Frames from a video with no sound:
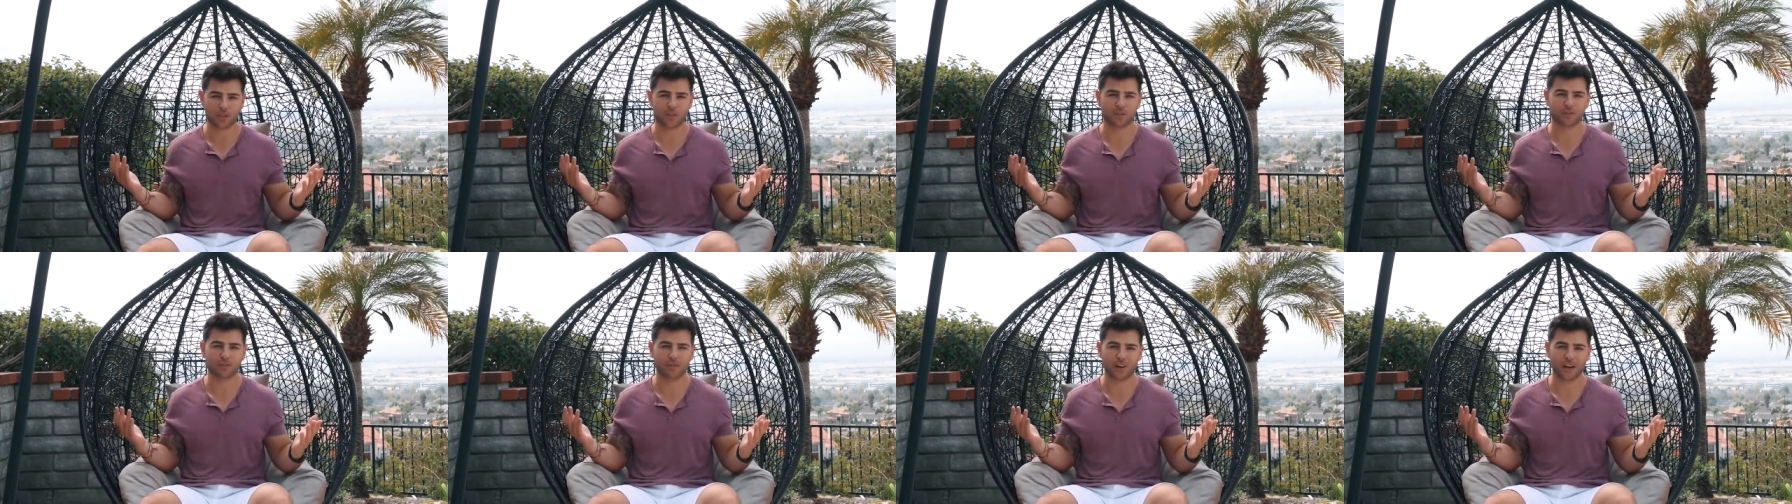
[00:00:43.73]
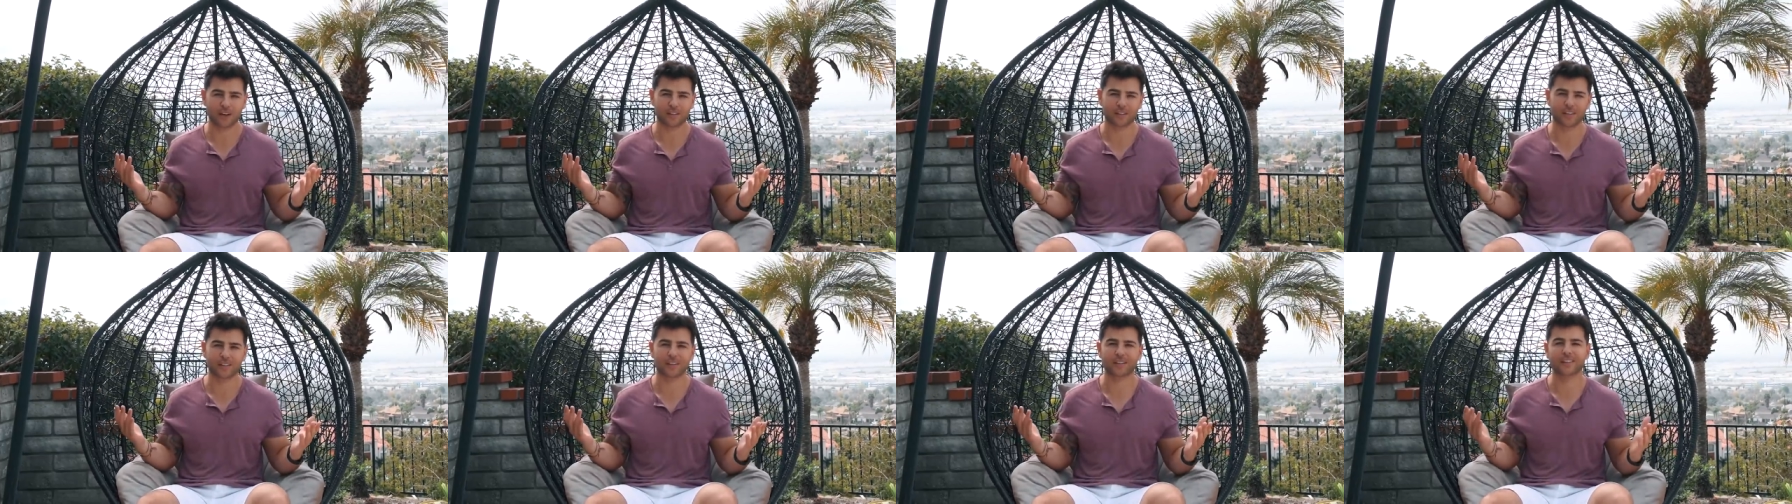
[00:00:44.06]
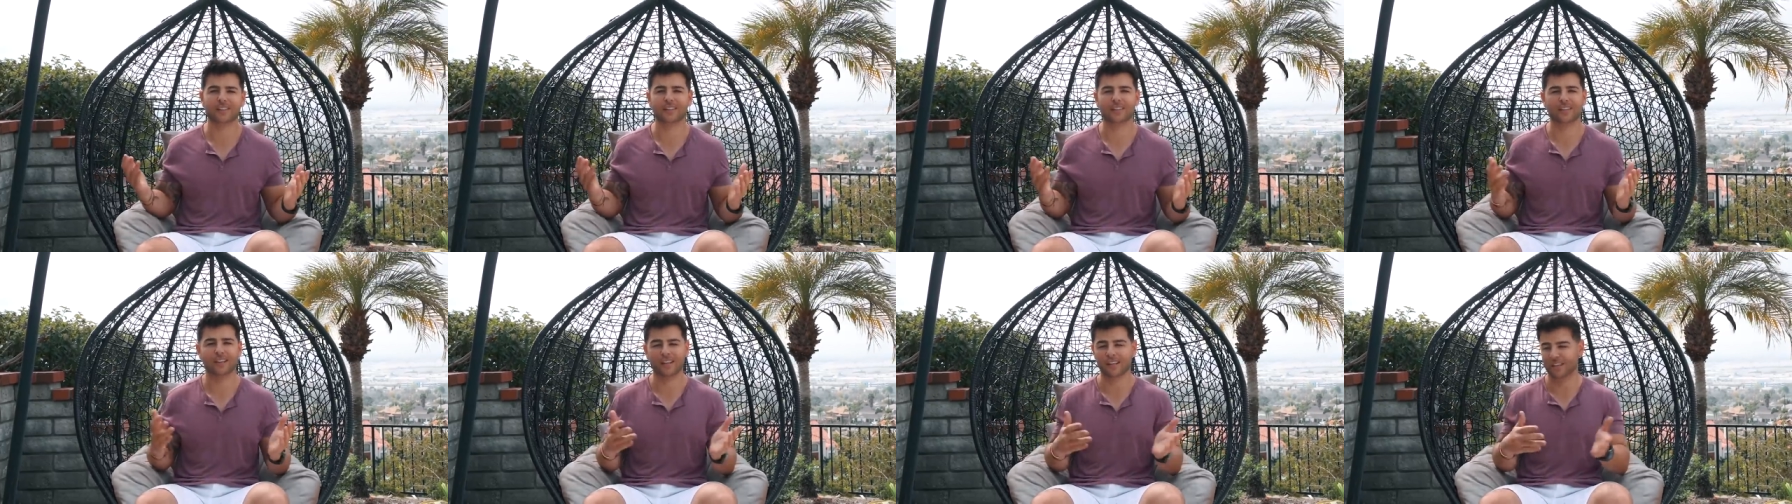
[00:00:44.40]
to find it
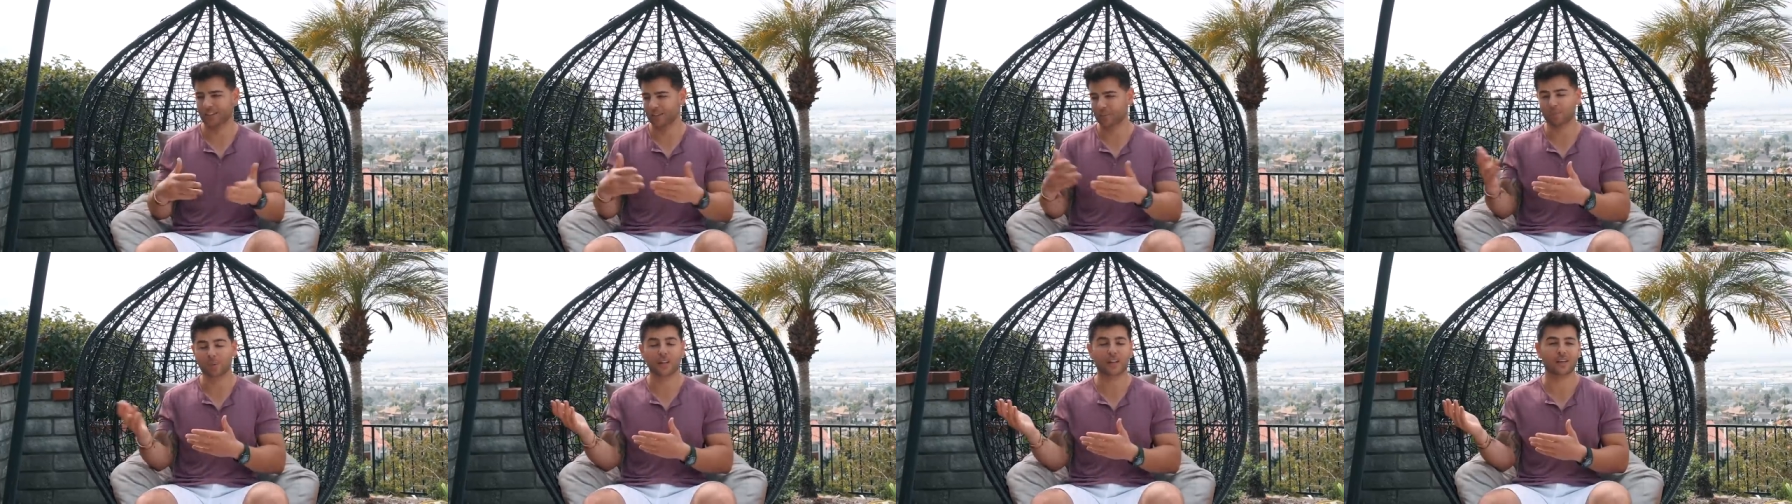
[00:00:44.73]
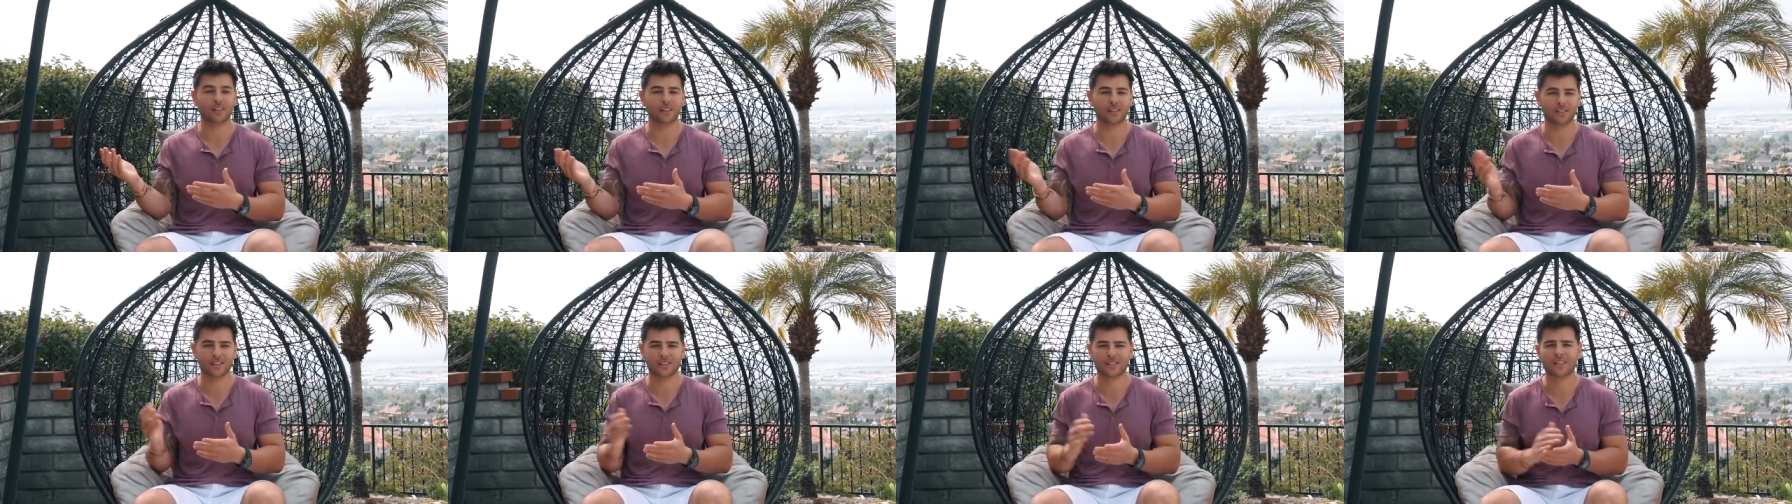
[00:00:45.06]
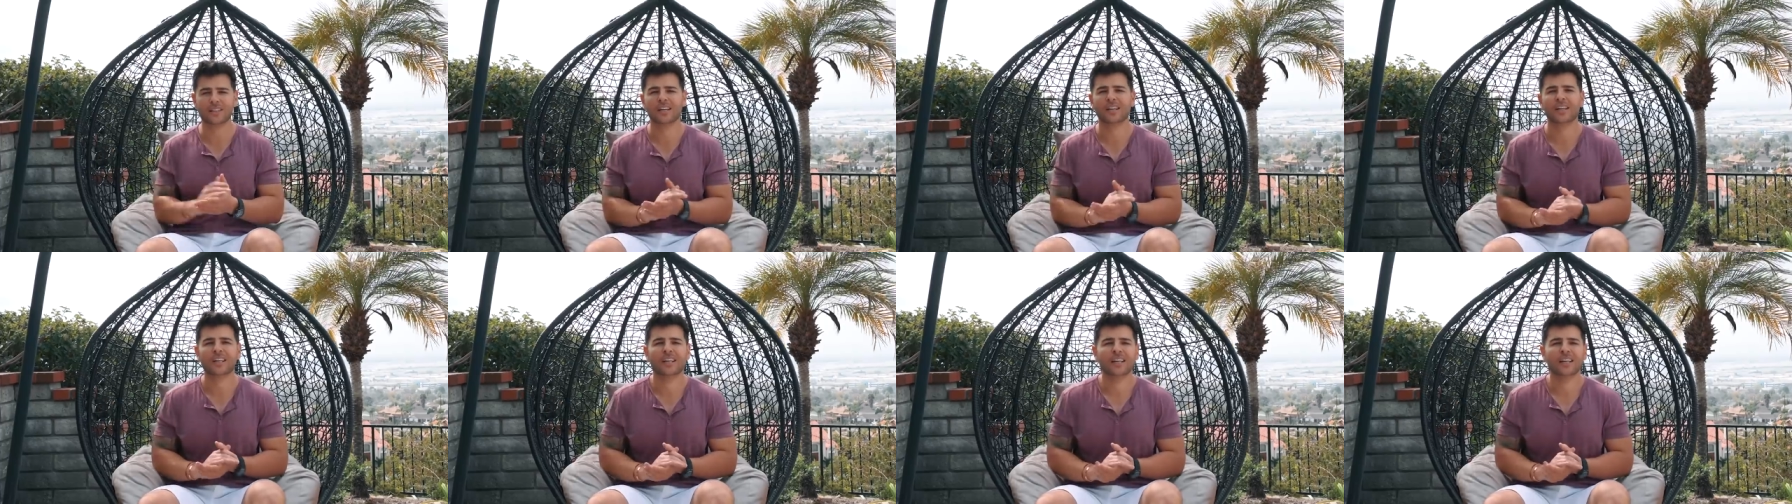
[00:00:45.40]
in the playlist.